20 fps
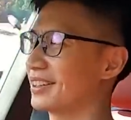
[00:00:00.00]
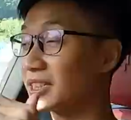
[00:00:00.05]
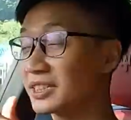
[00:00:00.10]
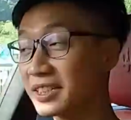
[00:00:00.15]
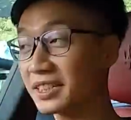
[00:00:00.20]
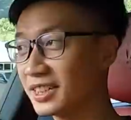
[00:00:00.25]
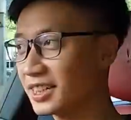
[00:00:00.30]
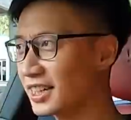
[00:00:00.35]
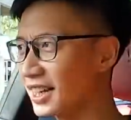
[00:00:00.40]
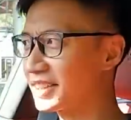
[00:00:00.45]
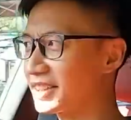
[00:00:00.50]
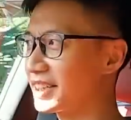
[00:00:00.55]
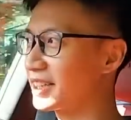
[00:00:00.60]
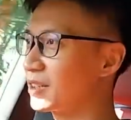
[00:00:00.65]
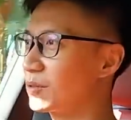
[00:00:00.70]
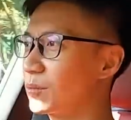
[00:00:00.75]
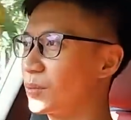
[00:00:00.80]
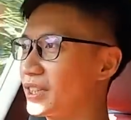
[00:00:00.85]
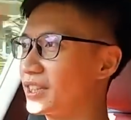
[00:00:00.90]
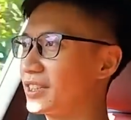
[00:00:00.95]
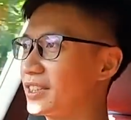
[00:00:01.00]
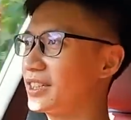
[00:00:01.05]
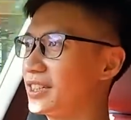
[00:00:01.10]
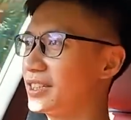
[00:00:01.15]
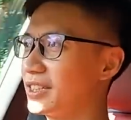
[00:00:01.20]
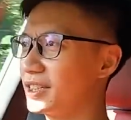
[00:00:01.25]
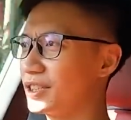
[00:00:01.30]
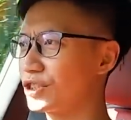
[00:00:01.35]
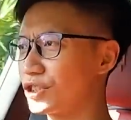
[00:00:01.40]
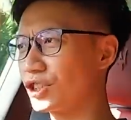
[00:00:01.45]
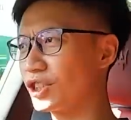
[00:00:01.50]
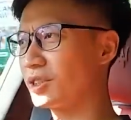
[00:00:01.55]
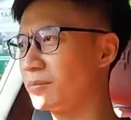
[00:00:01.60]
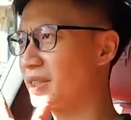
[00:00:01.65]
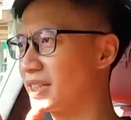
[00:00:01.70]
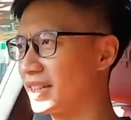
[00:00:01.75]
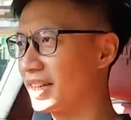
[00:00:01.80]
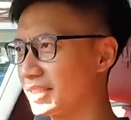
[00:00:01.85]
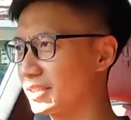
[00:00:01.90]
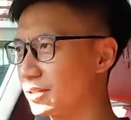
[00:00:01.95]
Personally, I think with the
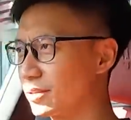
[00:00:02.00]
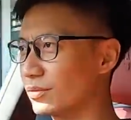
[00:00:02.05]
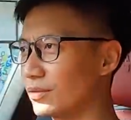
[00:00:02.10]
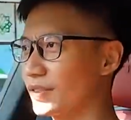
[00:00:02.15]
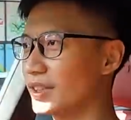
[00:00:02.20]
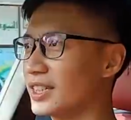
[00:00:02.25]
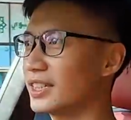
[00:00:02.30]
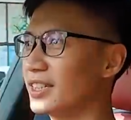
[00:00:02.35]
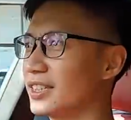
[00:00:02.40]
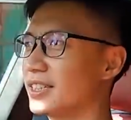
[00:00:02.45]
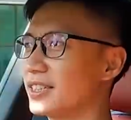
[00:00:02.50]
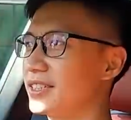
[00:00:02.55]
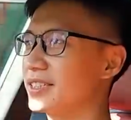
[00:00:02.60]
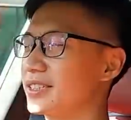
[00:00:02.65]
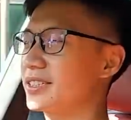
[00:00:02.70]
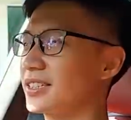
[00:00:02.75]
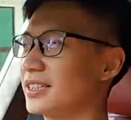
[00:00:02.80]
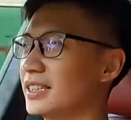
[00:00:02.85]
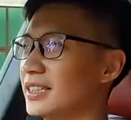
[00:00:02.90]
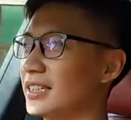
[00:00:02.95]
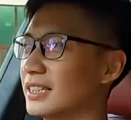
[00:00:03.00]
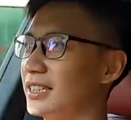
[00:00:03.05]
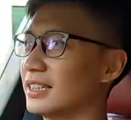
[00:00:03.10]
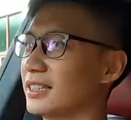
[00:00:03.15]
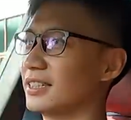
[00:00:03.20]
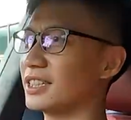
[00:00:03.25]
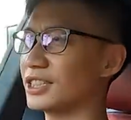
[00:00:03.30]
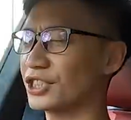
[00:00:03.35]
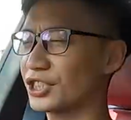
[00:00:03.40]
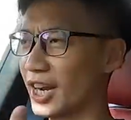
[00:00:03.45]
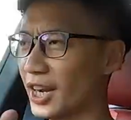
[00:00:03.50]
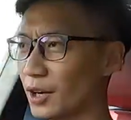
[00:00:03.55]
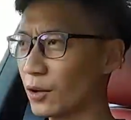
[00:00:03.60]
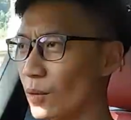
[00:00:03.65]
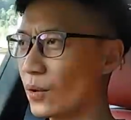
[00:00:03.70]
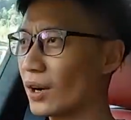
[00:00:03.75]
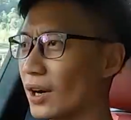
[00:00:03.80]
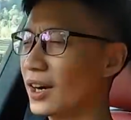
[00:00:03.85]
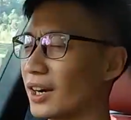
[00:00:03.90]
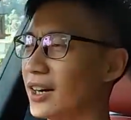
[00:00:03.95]
German SUVs, the
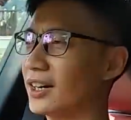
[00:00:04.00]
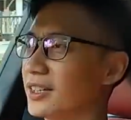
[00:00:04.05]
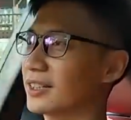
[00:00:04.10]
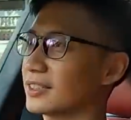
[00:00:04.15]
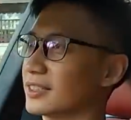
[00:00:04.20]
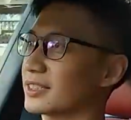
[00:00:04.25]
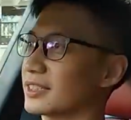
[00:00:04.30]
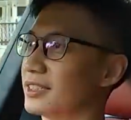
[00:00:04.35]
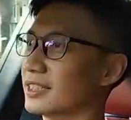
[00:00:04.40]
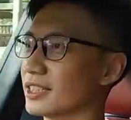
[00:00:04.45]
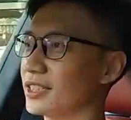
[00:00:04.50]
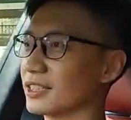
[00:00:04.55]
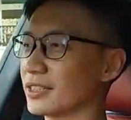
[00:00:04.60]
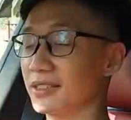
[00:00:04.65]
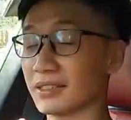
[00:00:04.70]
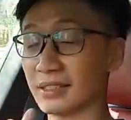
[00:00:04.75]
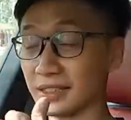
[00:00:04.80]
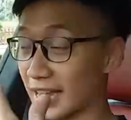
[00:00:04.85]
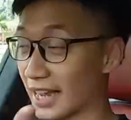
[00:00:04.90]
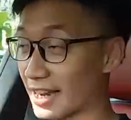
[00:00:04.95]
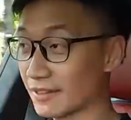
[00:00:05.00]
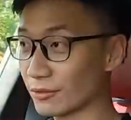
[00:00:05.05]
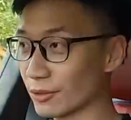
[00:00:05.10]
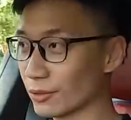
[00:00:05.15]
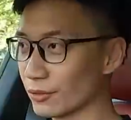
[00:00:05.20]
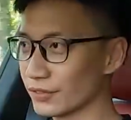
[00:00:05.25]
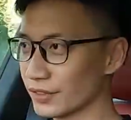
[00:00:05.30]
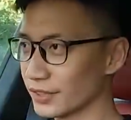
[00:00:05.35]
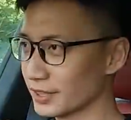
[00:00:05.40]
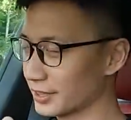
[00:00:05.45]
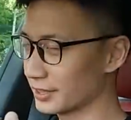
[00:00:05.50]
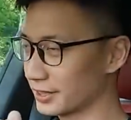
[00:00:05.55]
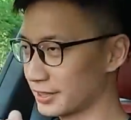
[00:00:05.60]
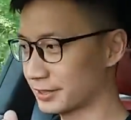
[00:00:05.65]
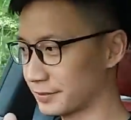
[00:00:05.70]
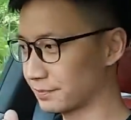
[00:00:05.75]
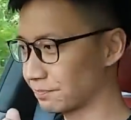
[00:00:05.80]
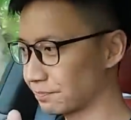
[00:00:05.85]
Jaguars, the Land Rovers,